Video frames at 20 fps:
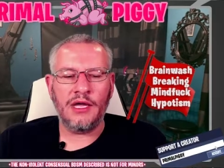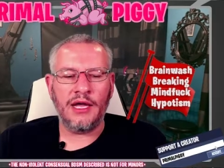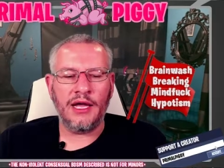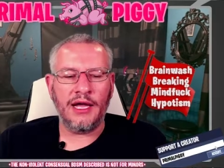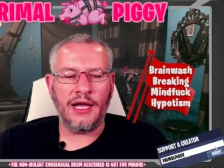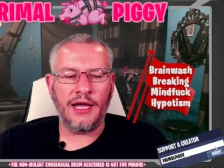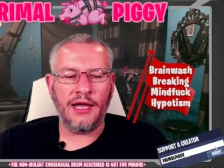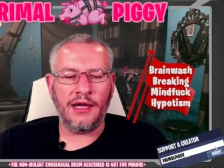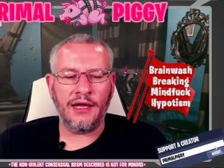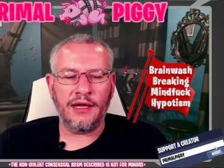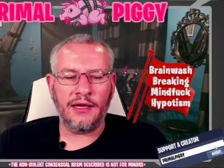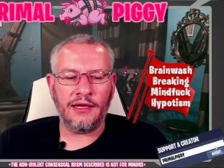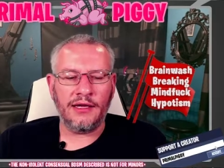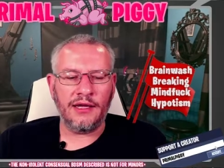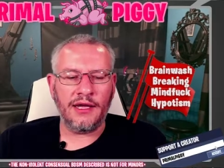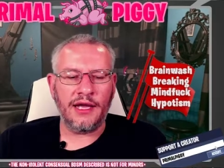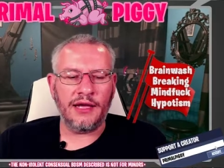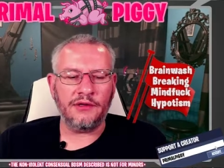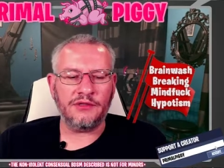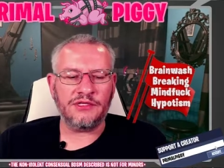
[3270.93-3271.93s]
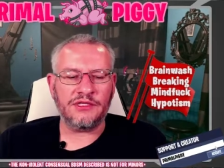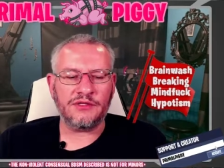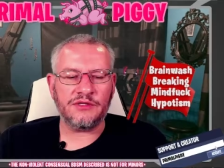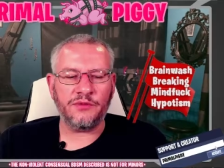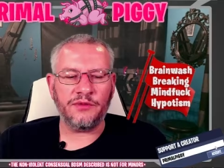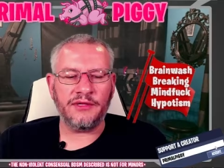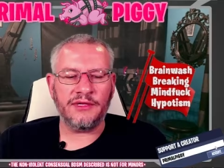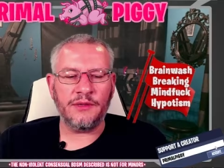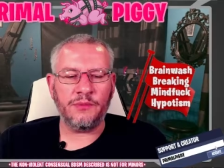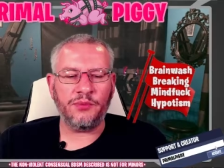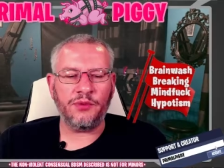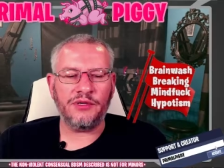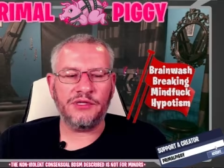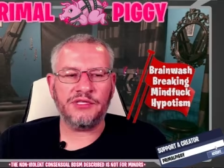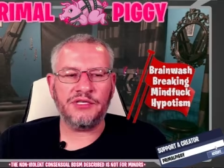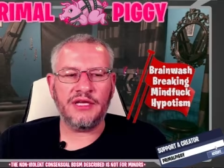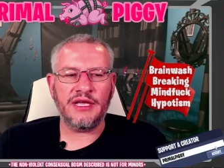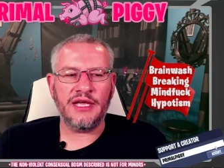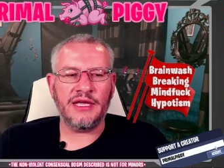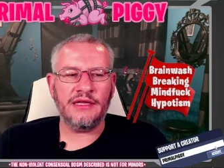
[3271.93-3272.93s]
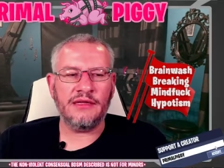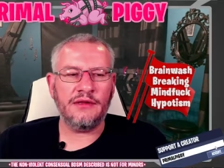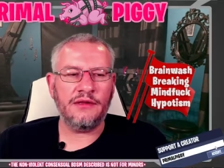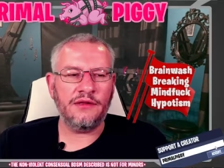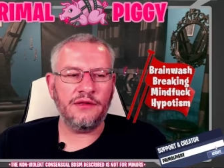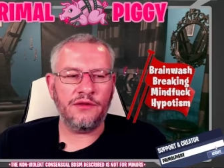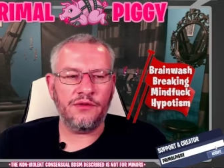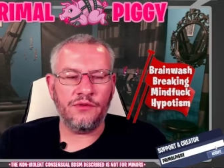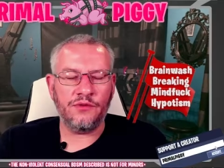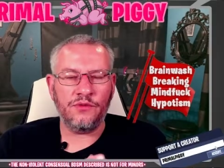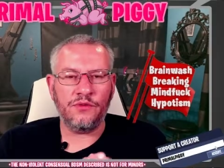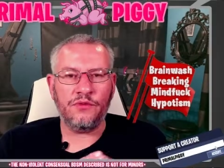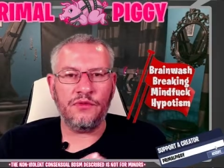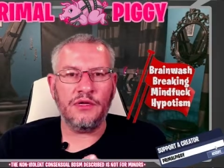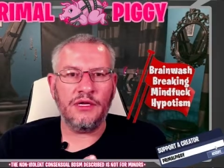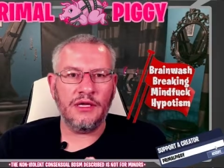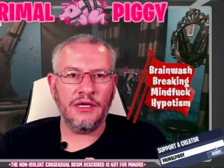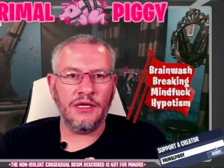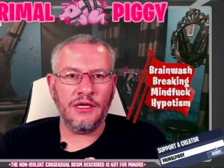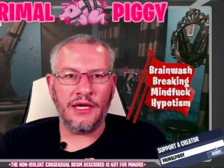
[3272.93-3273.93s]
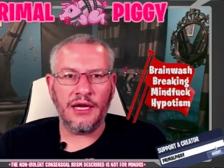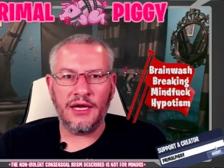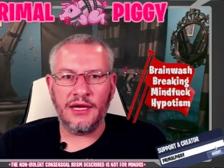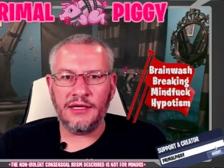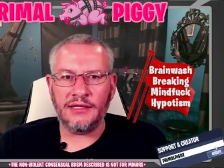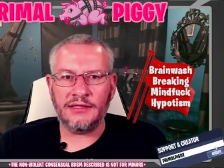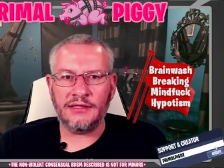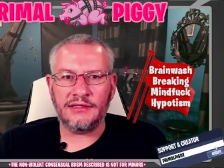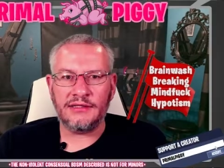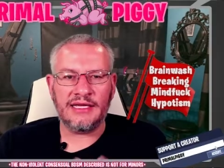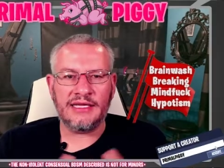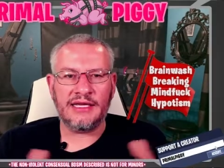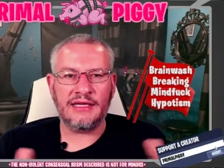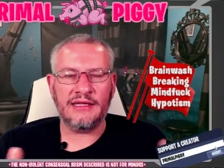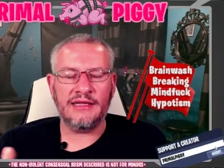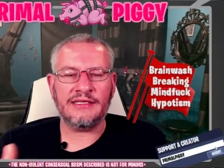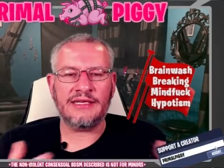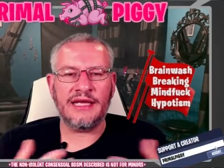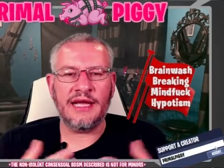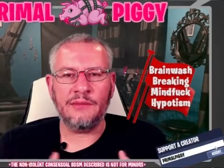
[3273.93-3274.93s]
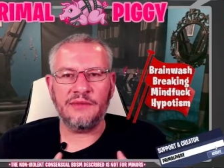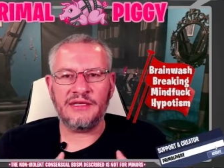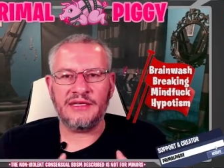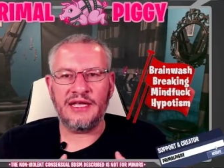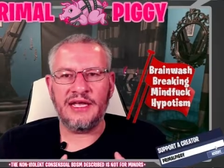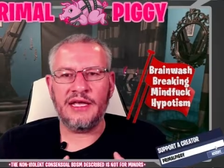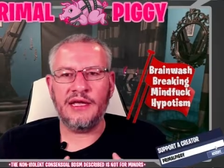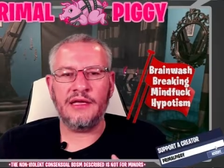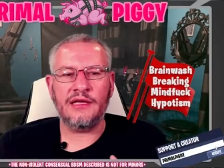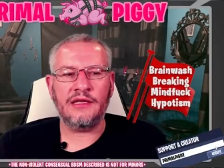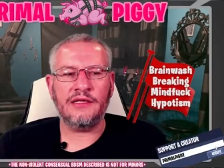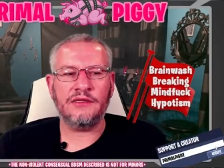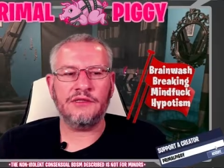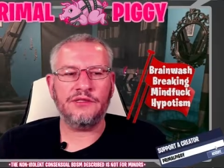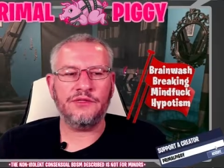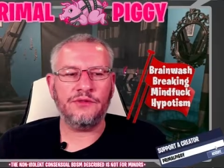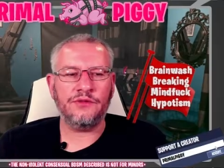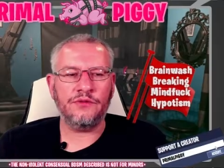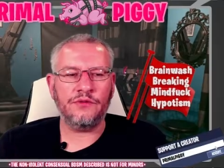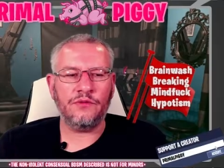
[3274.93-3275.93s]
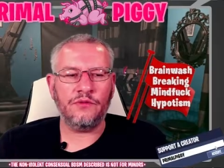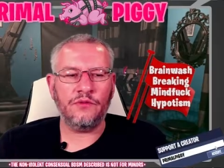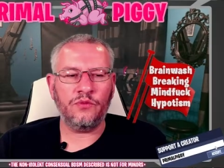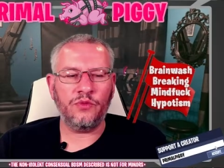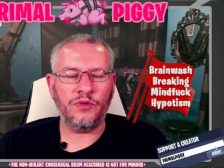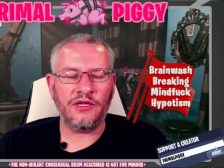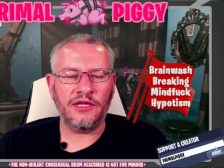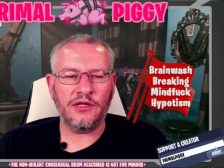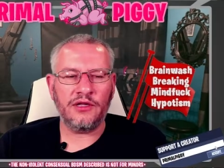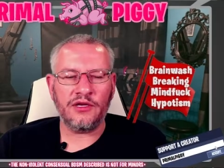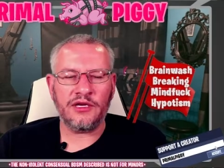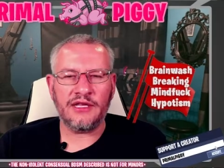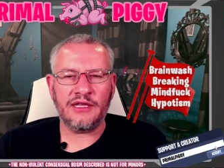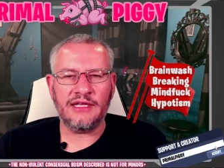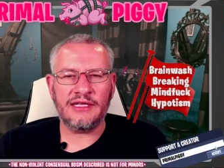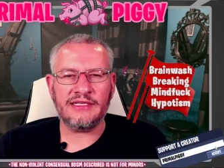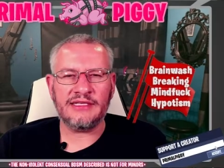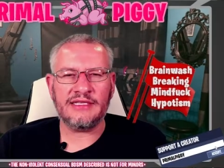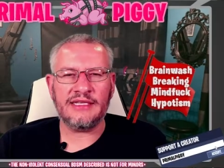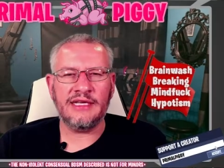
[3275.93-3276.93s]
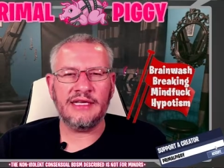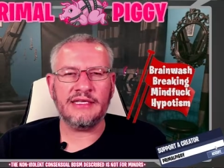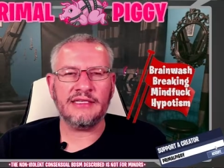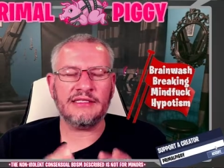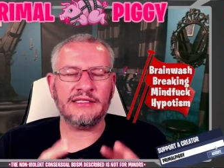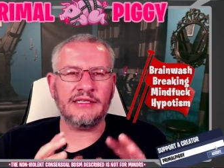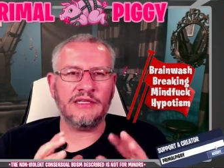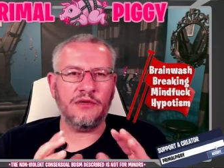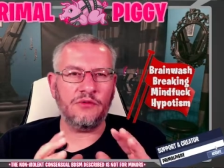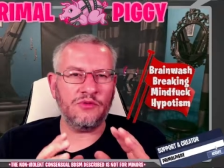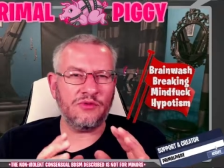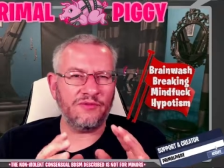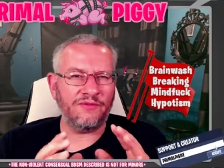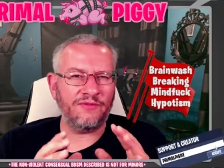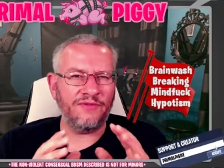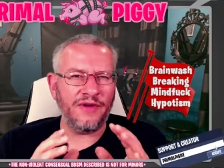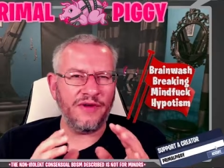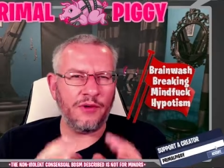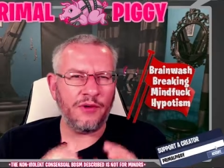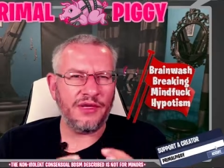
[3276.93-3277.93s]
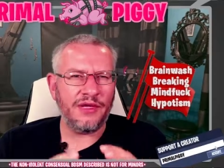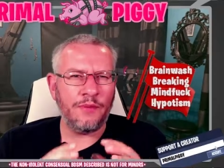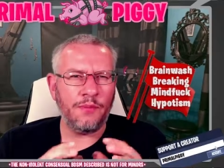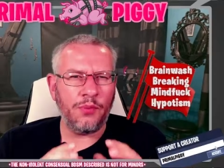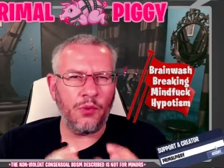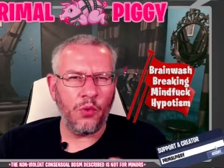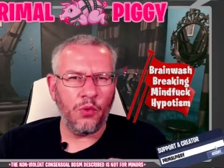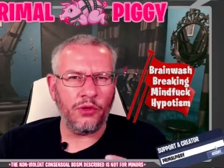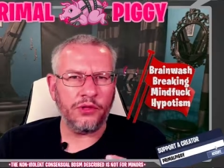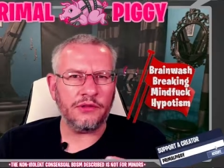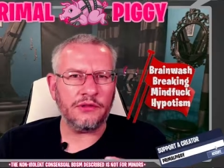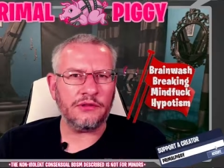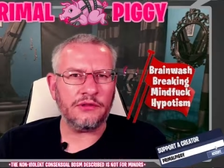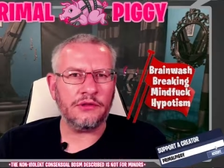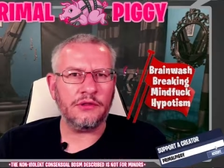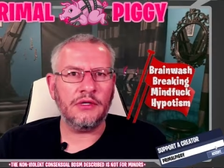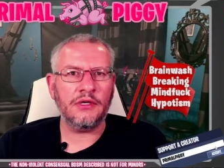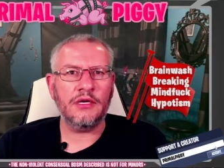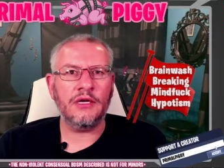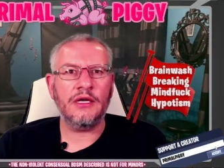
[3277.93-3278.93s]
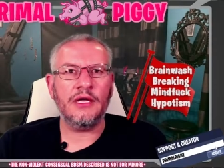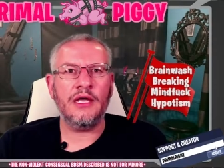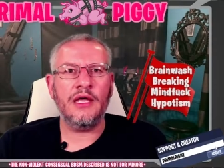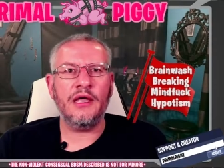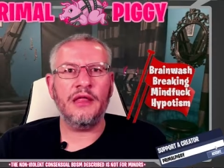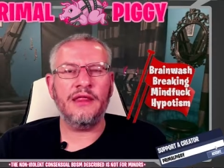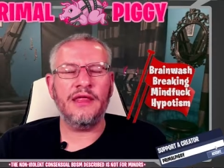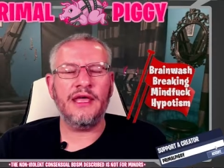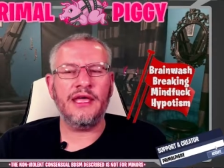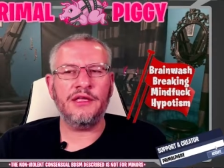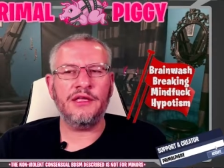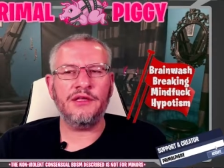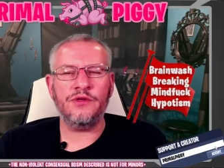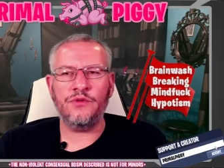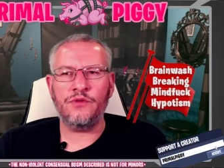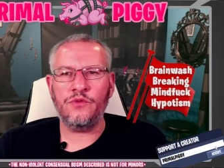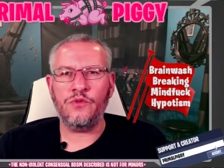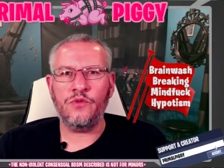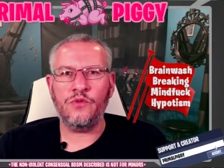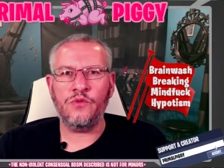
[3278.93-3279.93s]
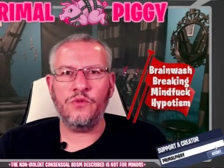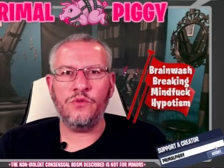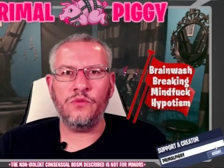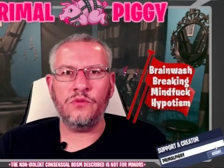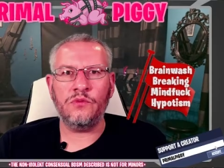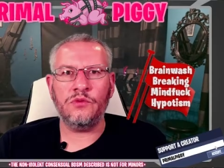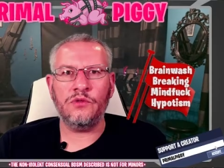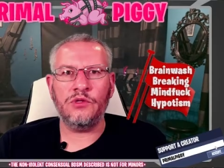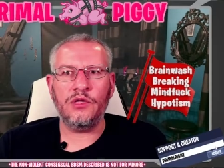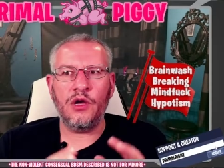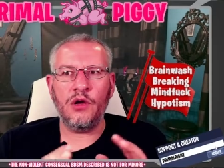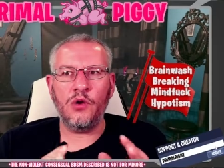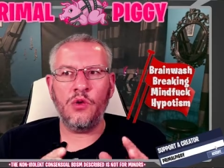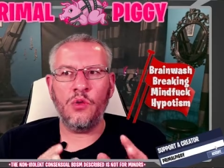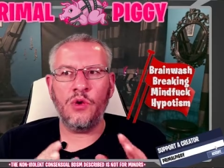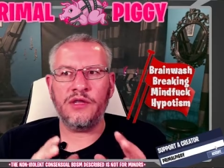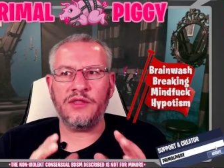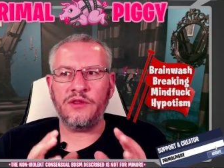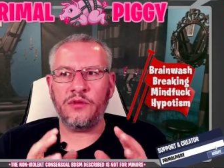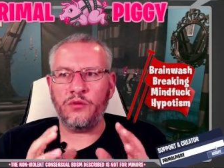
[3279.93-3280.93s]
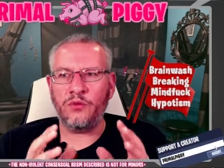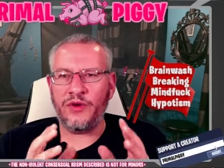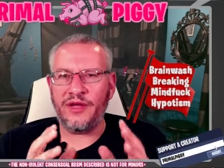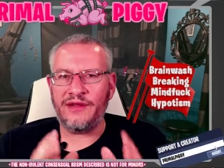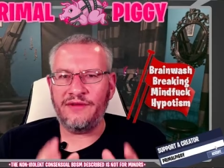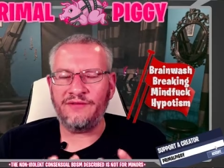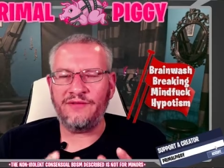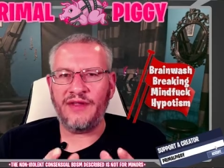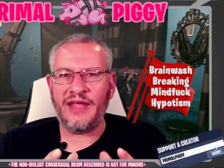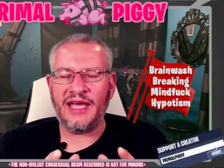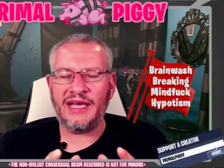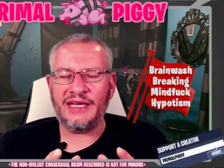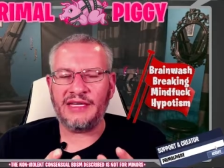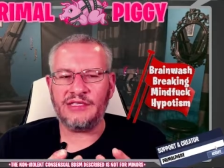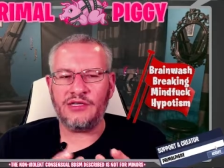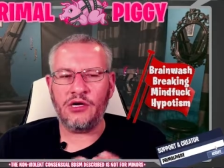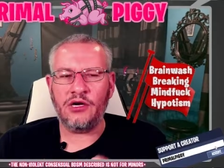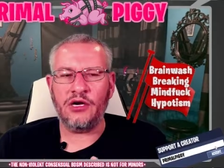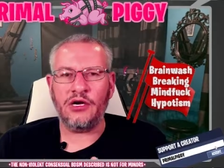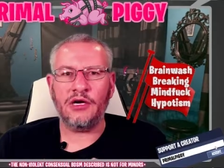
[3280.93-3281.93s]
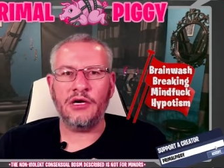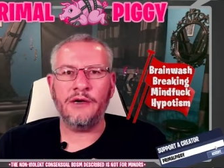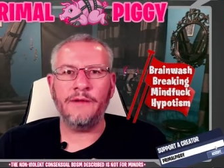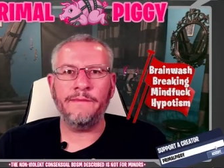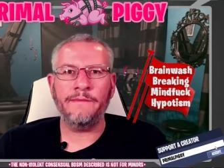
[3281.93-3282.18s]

Uh, I just really appreciate you uh, taking the time today to really look at these things. It was very important that you know what the red flags are